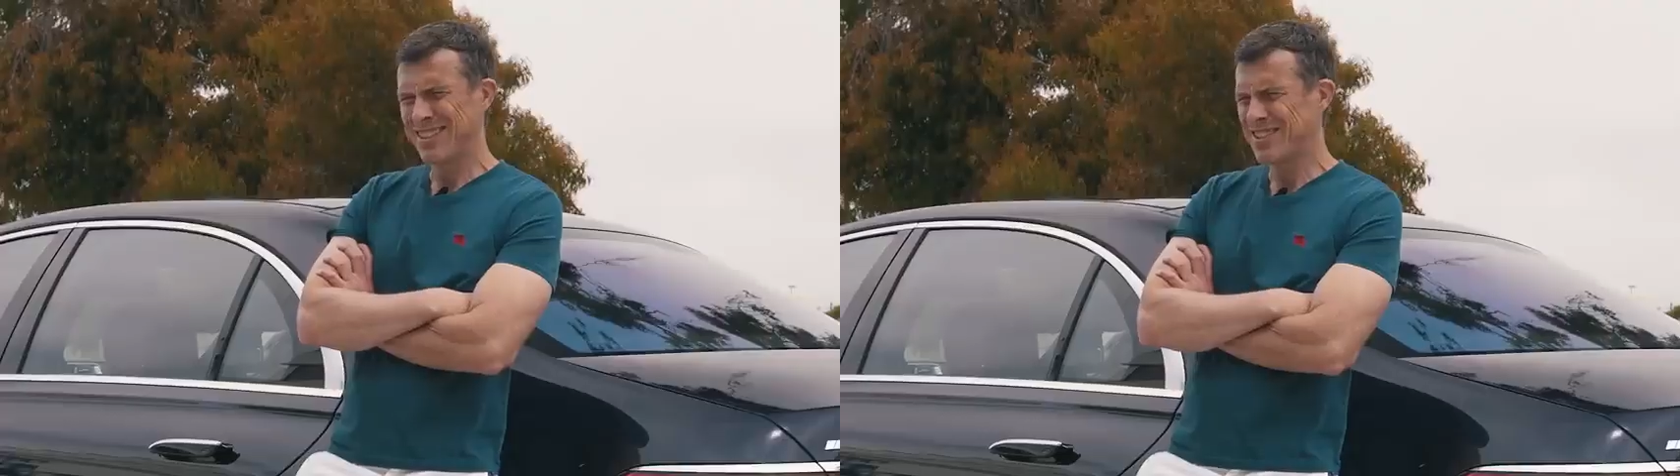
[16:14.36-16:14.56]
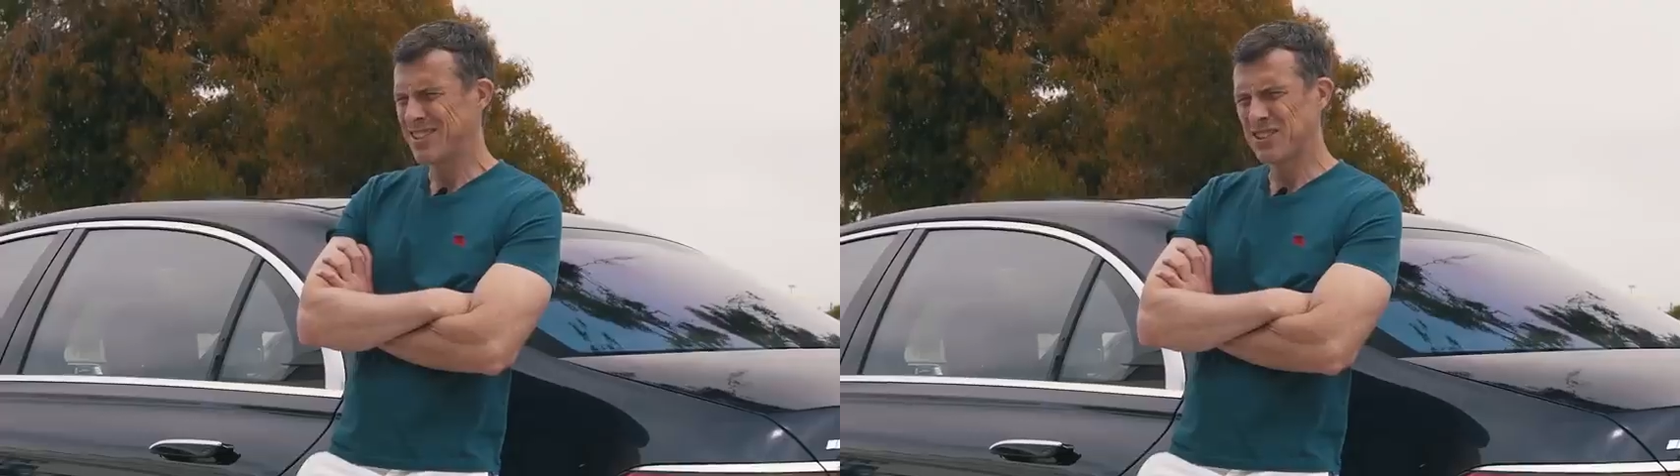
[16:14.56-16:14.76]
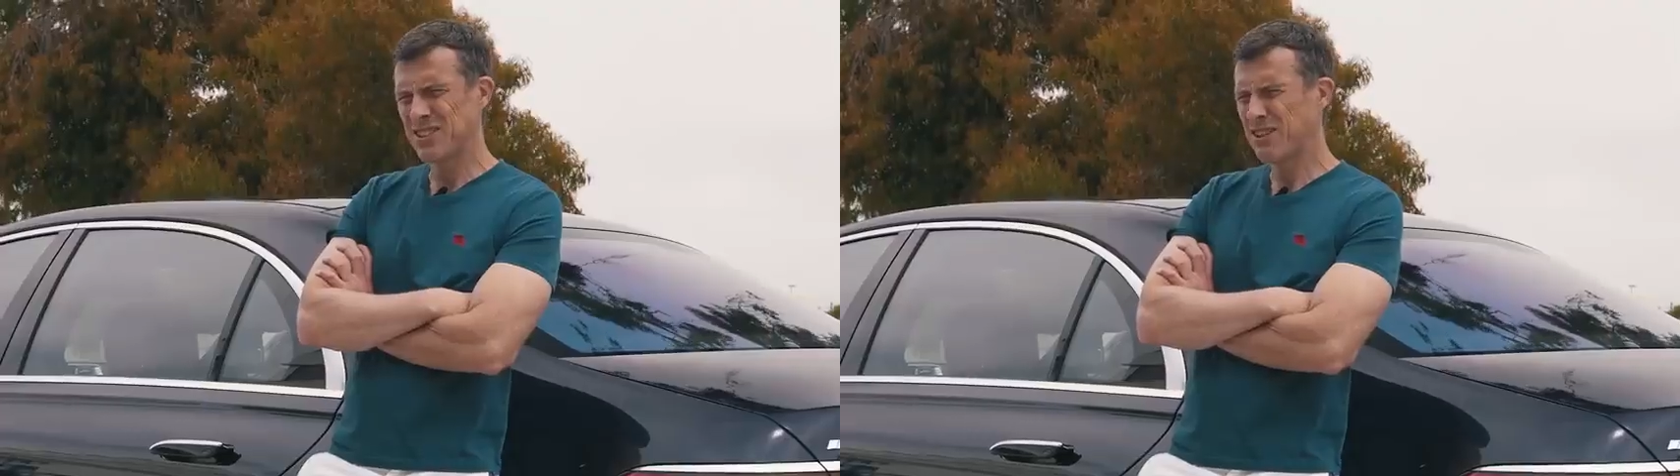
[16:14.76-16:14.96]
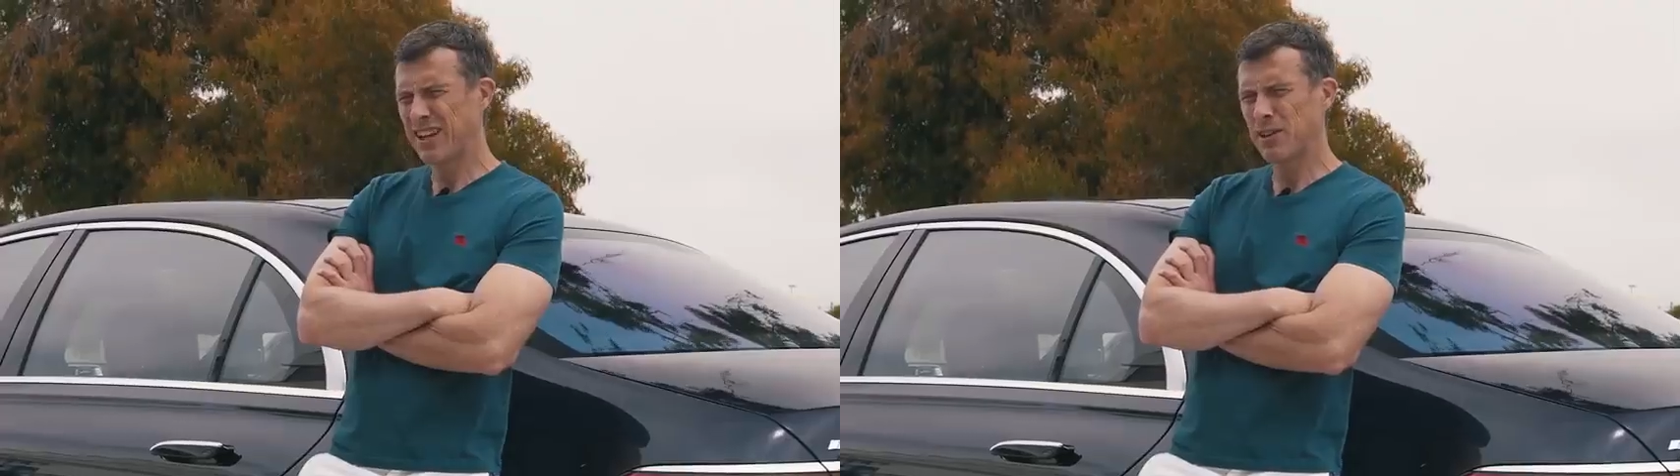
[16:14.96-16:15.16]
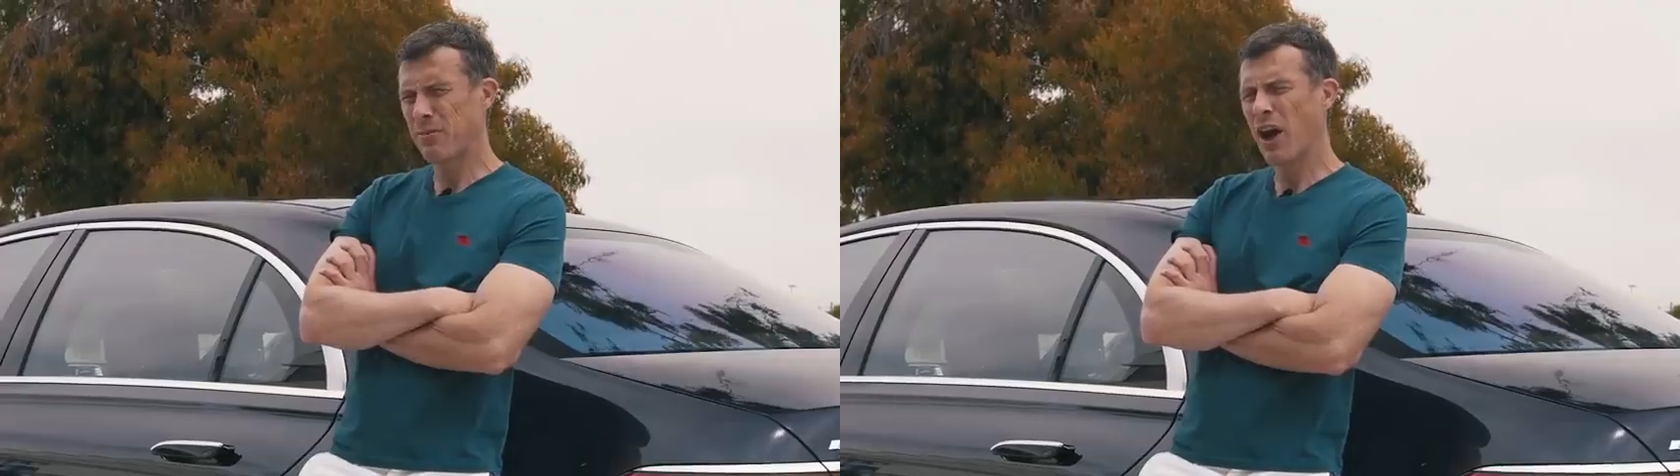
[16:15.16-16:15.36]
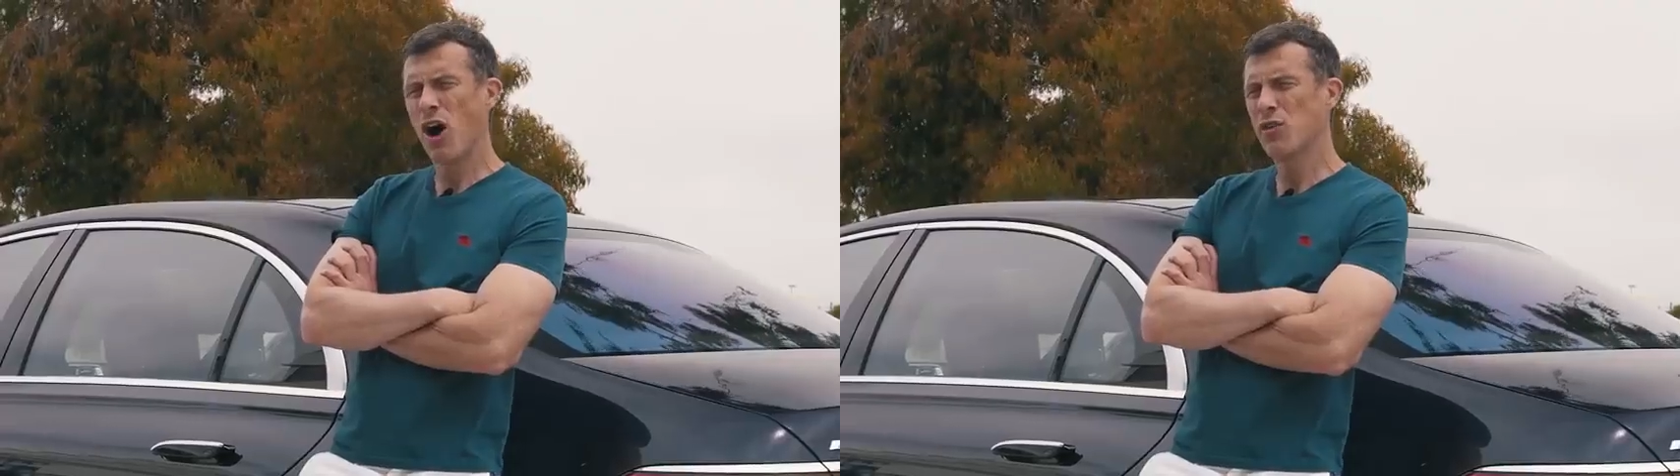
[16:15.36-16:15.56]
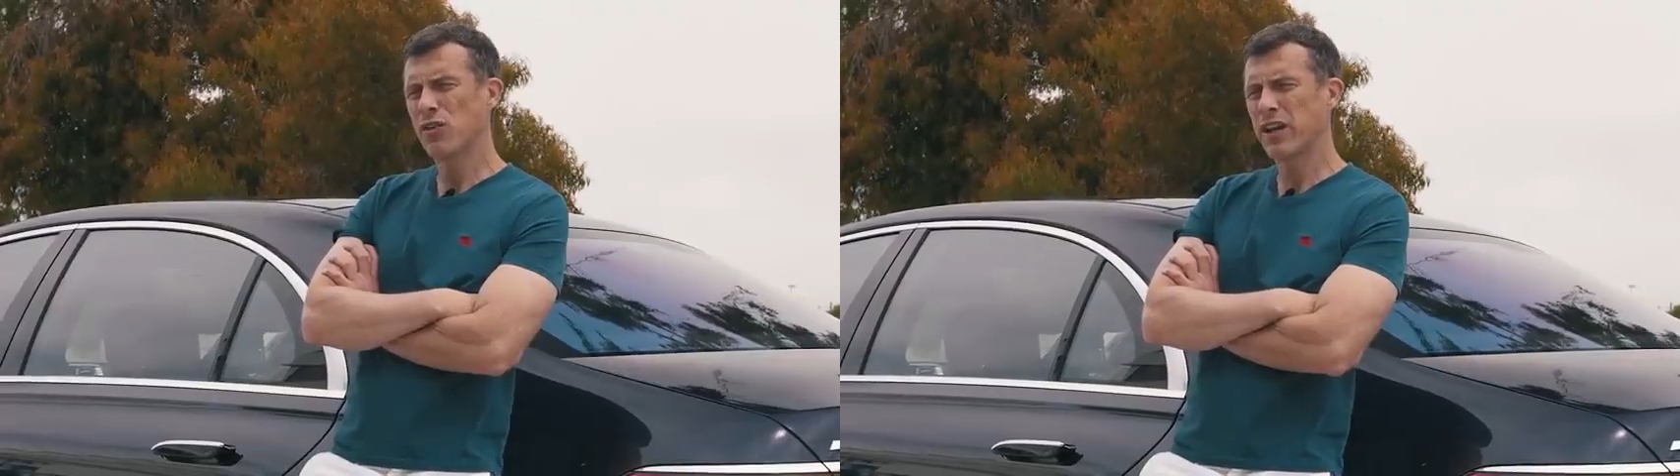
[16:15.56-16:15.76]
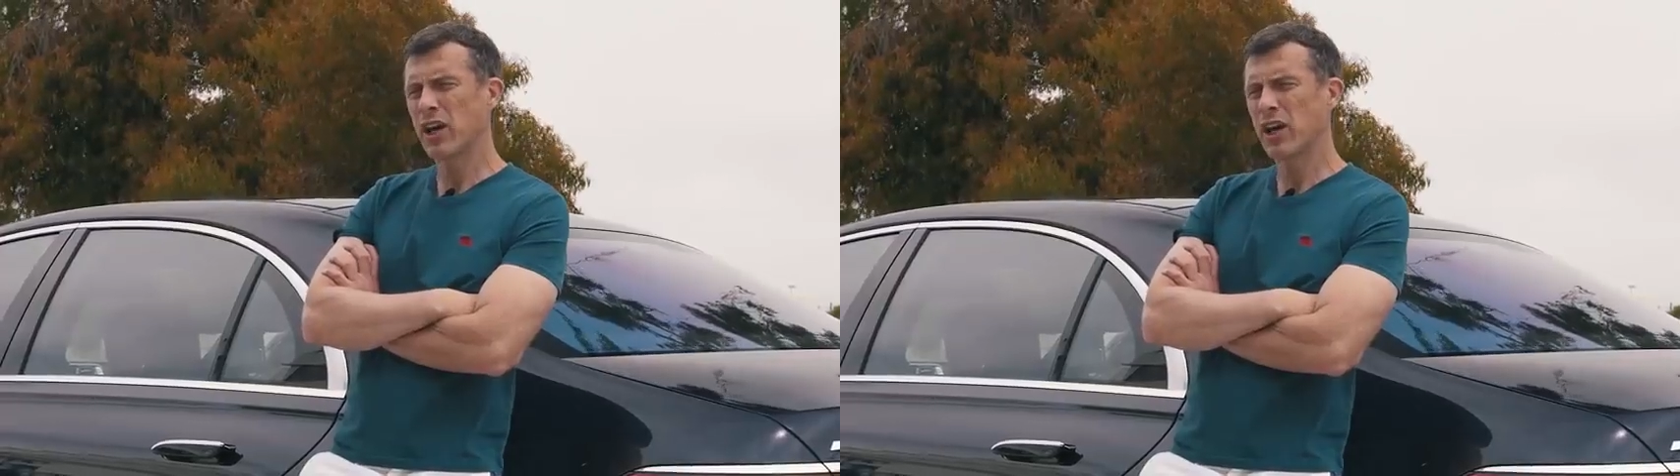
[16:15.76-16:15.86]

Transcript: There's just something a little bit overly